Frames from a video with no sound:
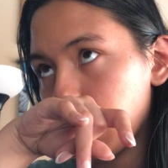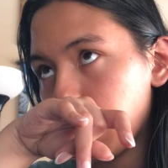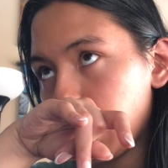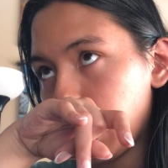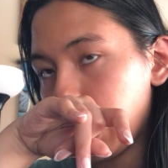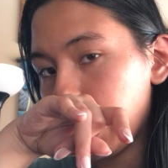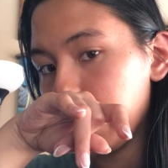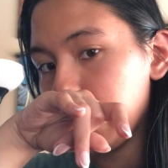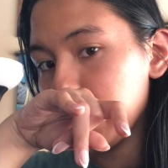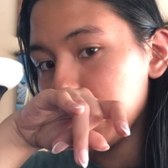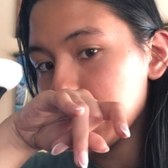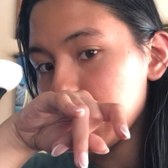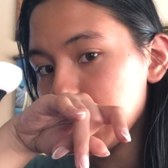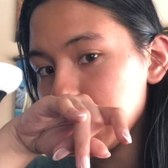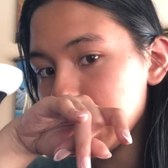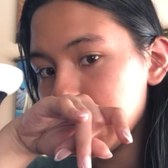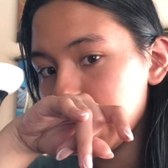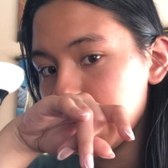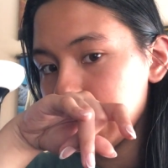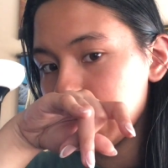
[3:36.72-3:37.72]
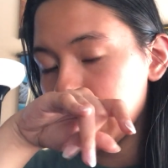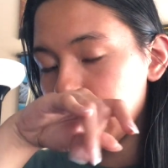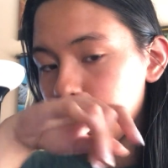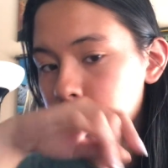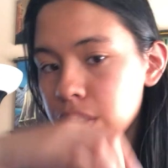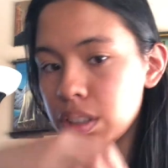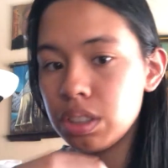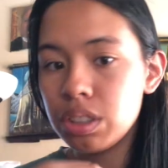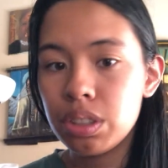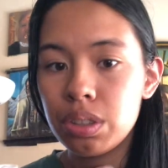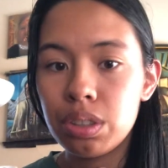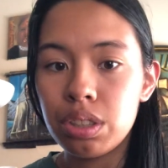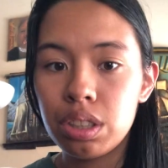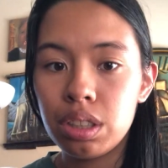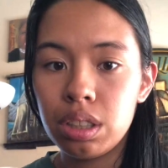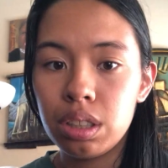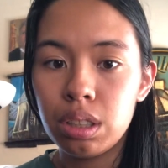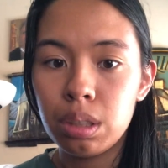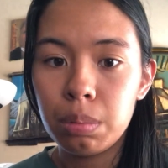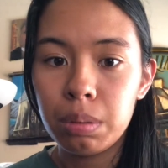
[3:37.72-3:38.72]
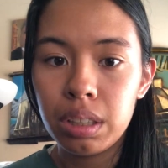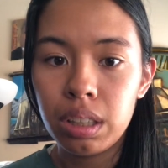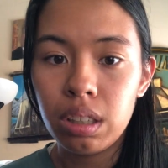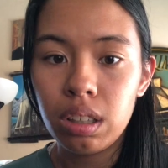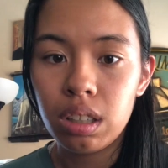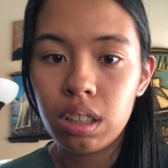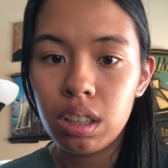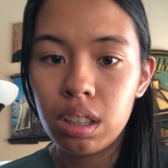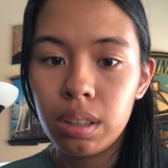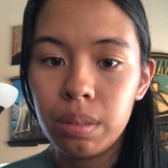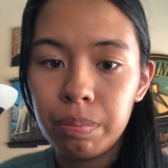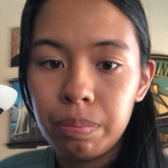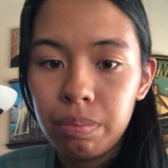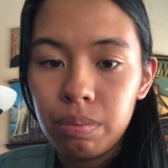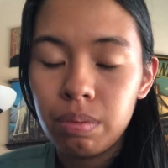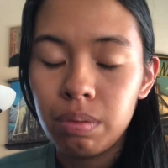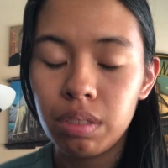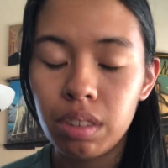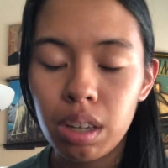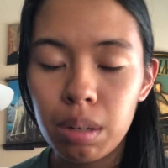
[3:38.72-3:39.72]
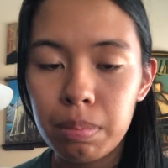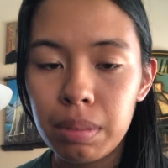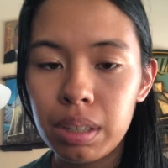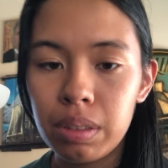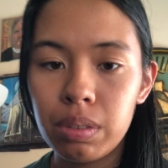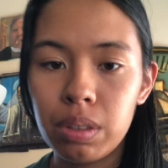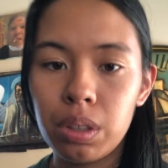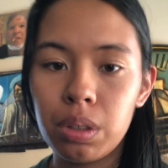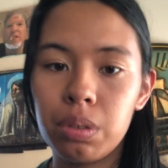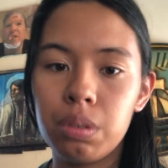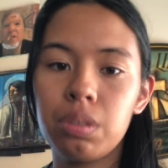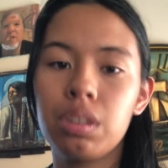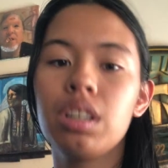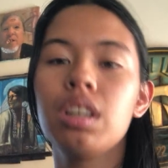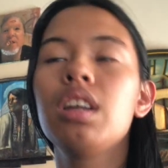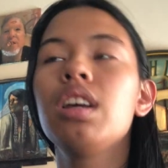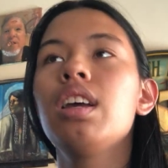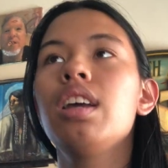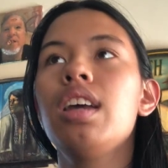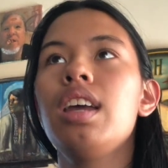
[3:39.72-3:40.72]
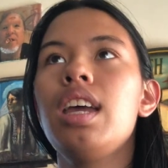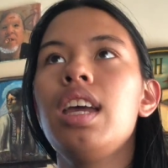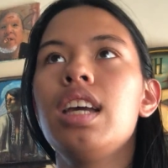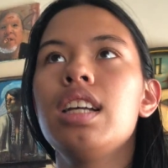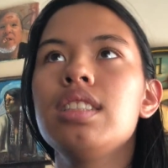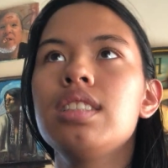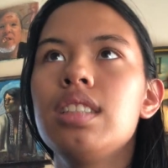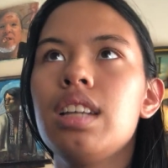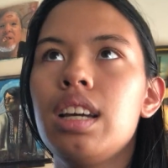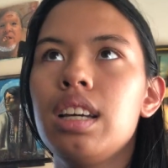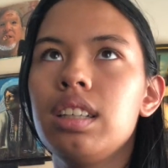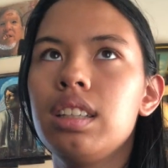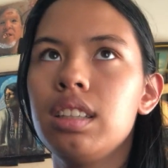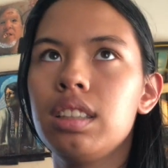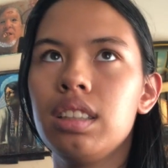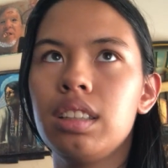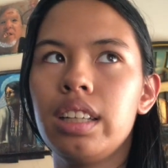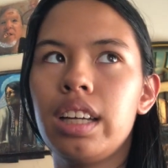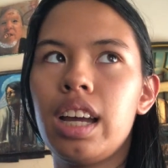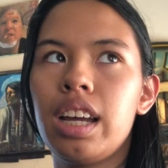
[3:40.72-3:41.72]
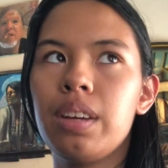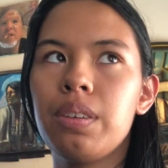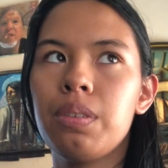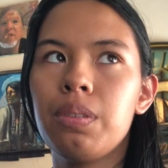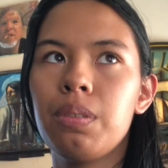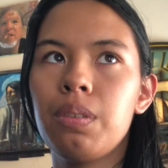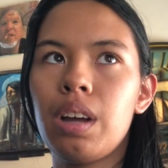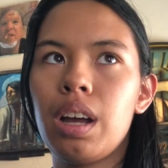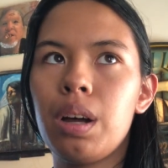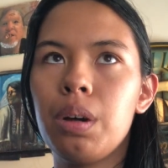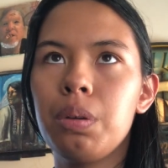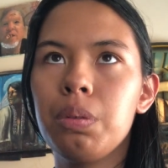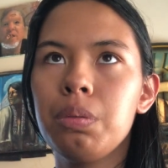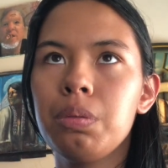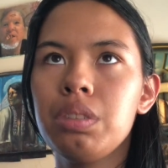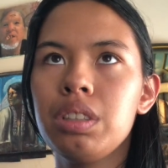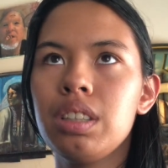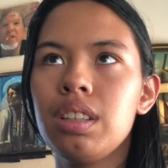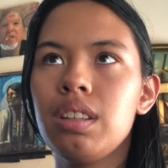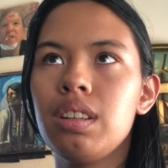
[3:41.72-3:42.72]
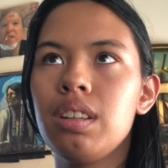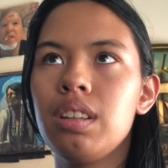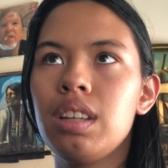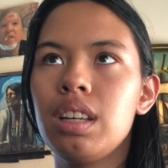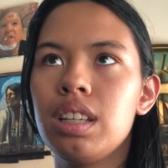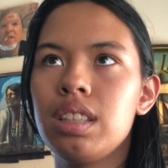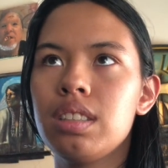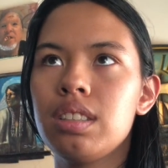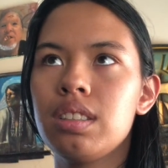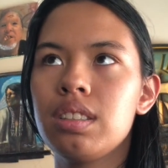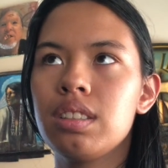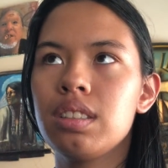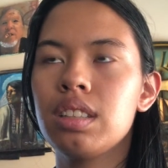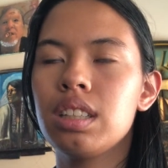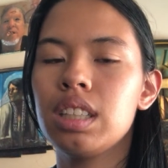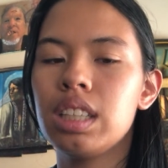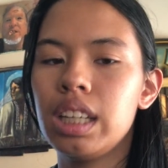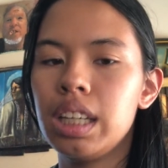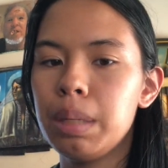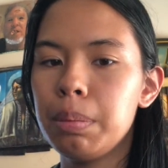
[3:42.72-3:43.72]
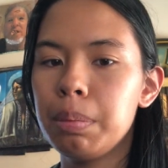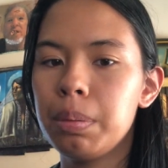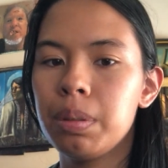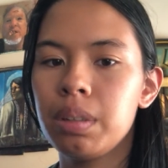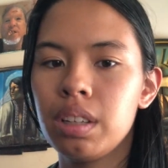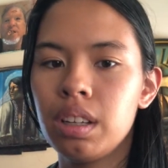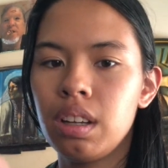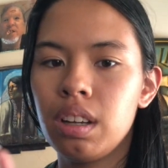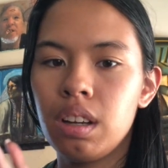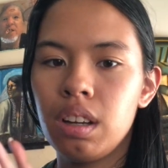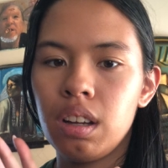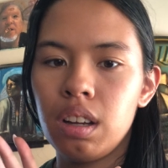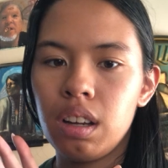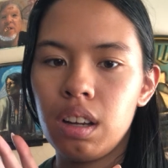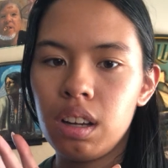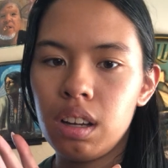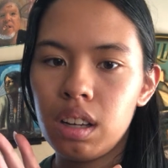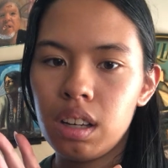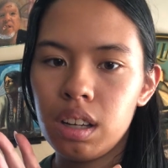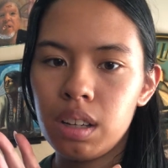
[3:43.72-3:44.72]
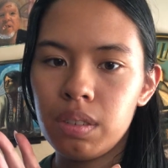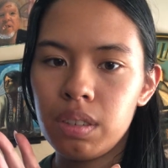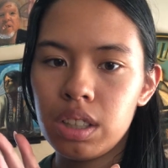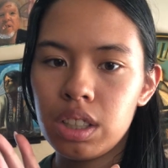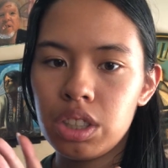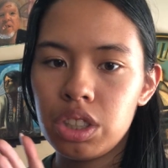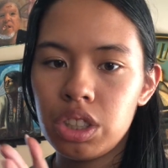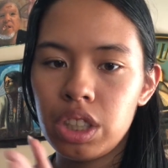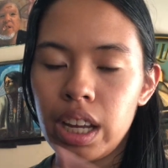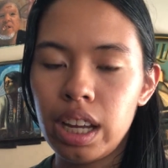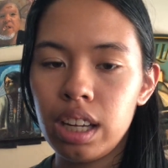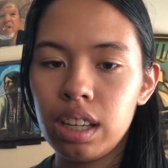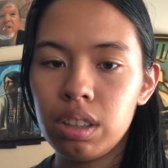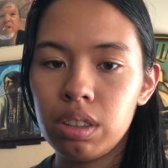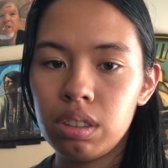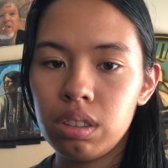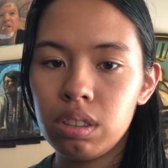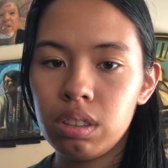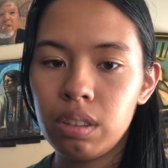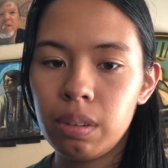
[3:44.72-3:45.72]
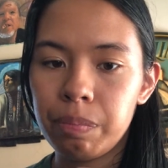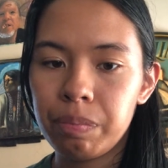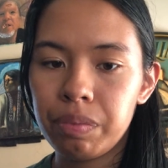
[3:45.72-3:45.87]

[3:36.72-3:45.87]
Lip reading: I was on YouTube on my phone, and technically I found this clip of Shane,